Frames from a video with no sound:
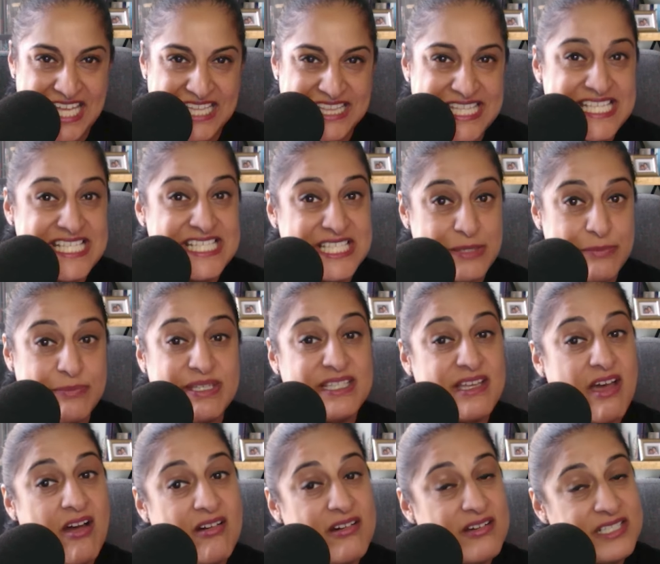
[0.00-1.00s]
This can be
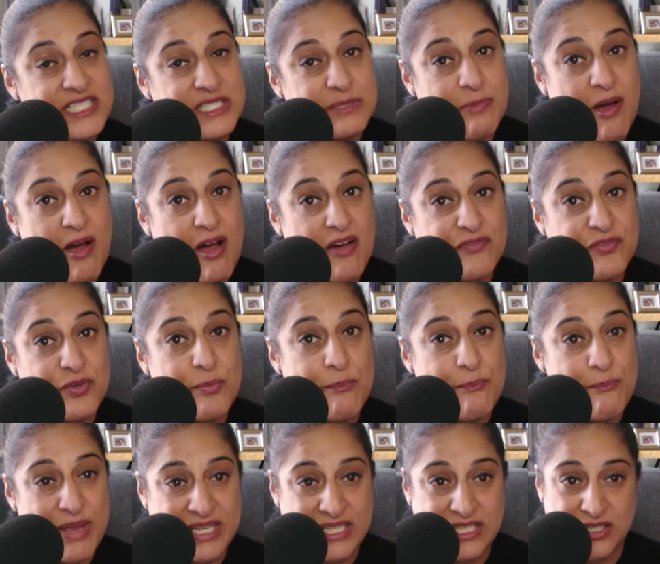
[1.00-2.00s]
the hardest part for
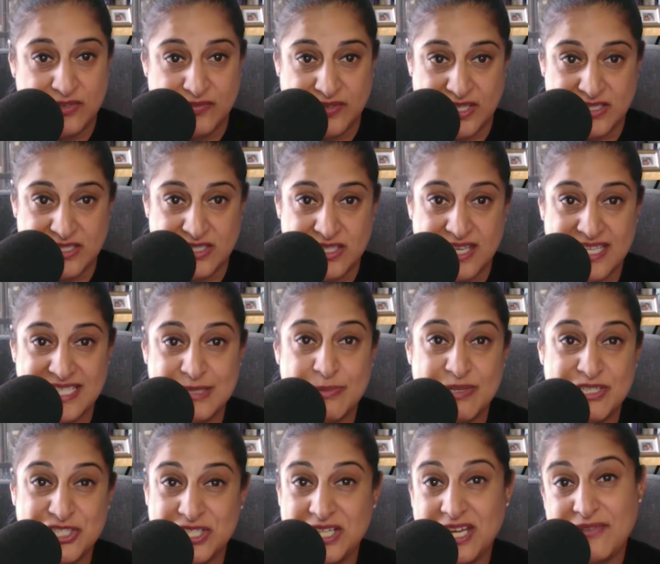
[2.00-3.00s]
many of us,
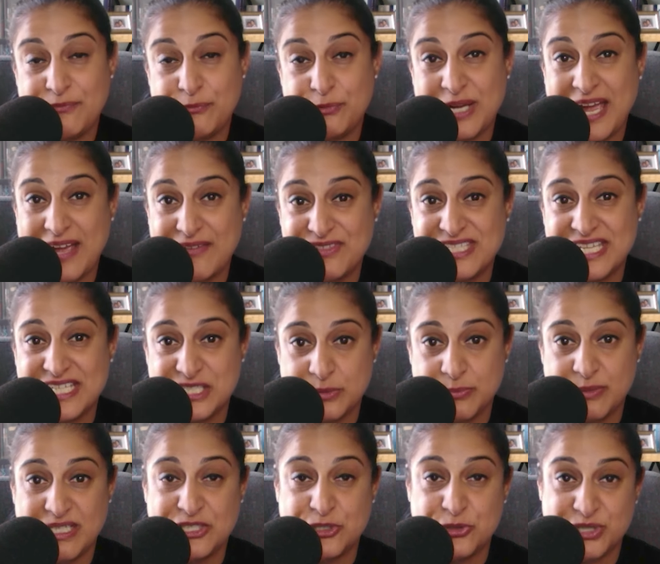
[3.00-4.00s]
especially if we have
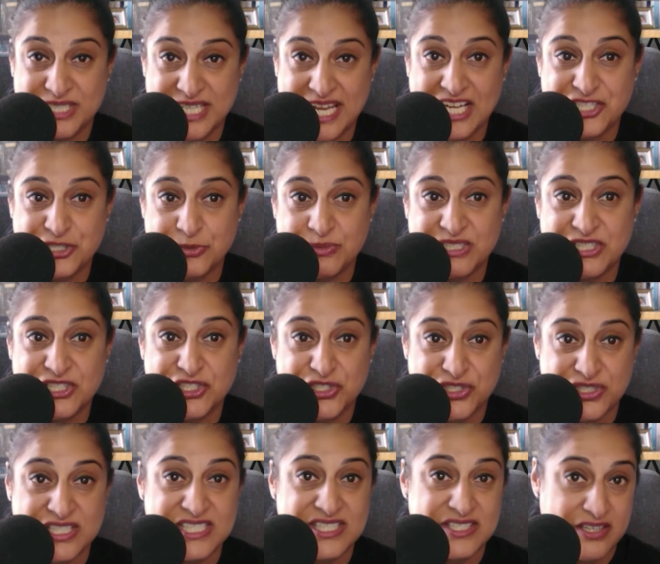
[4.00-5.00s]
sentimental attachments
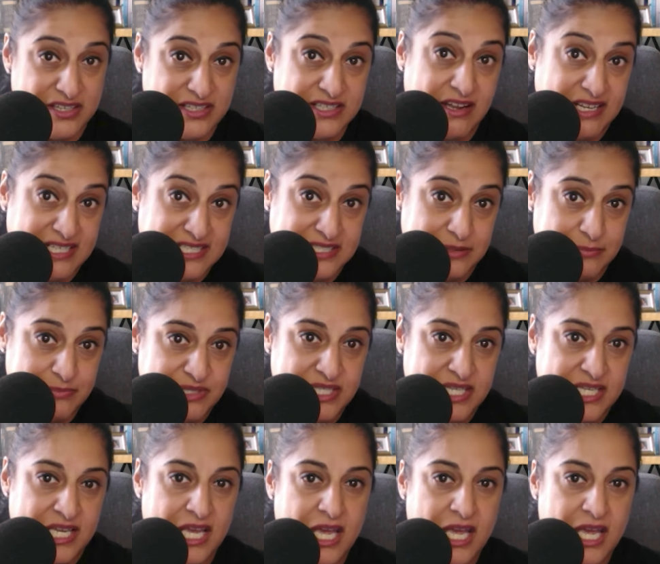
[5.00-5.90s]
to the certain items.